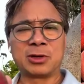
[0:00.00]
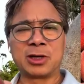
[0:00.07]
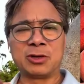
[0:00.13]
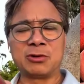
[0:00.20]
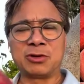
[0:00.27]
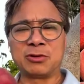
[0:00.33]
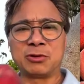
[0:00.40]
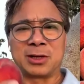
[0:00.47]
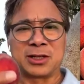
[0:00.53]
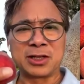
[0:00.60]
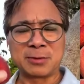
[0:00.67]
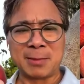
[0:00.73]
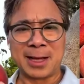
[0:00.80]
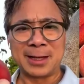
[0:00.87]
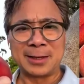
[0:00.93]
you want to do is you want to
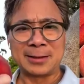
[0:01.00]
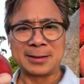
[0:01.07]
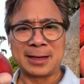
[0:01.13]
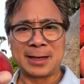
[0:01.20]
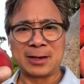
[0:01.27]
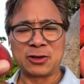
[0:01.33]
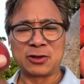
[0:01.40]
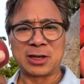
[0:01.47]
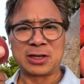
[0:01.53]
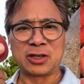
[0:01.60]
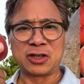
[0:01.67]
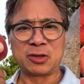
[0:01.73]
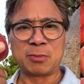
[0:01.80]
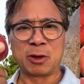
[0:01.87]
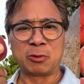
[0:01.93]
smell it, and it should
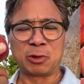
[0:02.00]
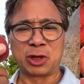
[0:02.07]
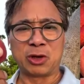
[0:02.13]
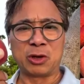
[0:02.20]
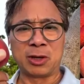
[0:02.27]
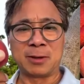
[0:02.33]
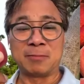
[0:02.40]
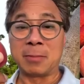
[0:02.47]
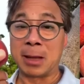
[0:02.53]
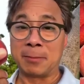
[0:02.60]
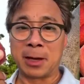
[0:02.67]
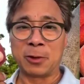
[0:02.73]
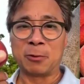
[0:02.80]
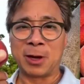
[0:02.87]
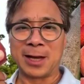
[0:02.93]
actually smell really good.
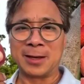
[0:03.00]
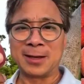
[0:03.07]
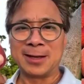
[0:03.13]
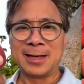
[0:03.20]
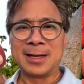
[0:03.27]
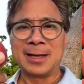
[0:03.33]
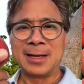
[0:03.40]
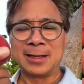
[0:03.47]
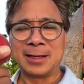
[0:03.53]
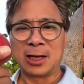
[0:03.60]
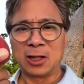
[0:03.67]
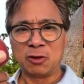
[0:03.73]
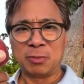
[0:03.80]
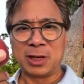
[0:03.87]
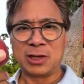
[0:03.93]
And by the way,
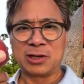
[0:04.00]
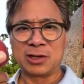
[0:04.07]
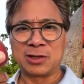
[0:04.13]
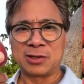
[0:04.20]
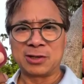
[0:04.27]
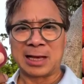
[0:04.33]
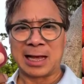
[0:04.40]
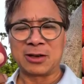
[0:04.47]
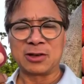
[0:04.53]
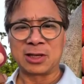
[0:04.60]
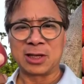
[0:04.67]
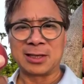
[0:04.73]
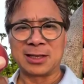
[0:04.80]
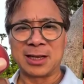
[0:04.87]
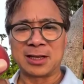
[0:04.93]
yellow peaches
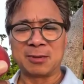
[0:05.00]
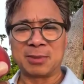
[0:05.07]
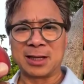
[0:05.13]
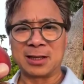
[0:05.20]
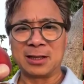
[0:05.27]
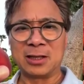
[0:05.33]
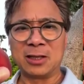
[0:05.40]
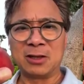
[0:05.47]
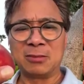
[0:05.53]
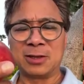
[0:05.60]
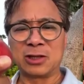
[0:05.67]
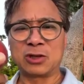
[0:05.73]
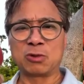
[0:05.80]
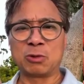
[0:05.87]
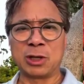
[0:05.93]
actually tend to be a little
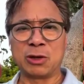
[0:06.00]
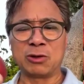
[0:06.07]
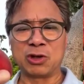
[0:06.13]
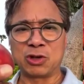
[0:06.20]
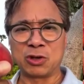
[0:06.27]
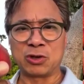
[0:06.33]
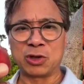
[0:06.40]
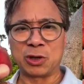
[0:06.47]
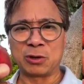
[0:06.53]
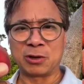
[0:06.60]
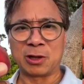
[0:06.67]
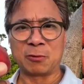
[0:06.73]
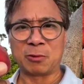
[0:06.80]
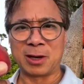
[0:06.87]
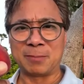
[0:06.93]
bit sweeter and juicier
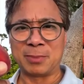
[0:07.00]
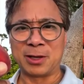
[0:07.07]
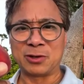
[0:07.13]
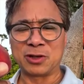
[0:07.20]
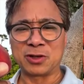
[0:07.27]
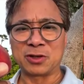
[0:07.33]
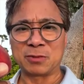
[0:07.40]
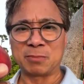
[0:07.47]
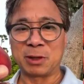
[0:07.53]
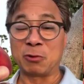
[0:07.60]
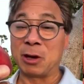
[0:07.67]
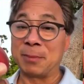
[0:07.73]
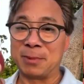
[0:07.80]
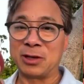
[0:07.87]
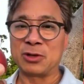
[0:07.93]
than white peaches, but
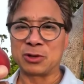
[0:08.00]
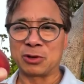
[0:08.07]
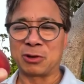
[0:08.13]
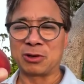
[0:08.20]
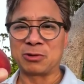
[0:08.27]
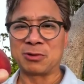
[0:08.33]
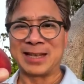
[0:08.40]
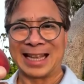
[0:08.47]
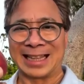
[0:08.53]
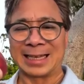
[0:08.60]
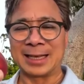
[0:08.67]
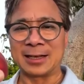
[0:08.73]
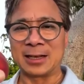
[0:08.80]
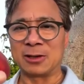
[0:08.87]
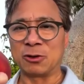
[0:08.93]
white peaches are also
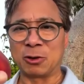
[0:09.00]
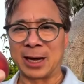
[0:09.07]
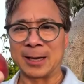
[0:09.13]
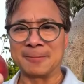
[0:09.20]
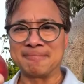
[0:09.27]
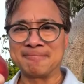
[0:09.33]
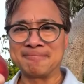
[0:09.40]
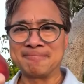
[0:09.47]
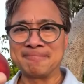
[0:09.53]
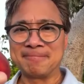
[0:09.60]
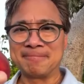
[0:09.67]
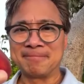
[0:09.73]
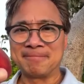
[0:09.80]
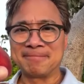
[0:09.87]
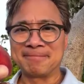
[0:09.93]
delicate and great.
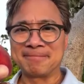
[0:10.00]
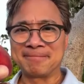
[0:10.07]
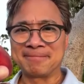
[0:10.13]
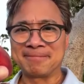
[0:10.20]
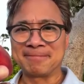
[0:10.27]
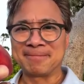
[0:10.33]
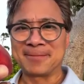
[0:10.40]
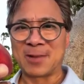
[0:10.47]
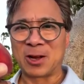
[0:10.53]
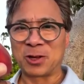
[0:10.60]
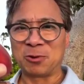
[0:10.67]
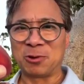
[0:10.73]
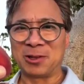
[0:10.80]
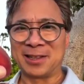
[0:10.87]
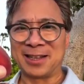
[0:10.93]

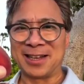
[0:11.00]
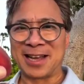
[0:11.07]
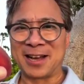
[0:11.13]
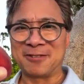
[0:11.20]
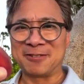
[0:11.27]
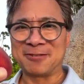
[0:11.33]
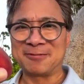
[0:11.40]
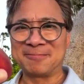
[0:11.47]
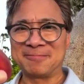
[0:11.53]
Dr. Will Li out.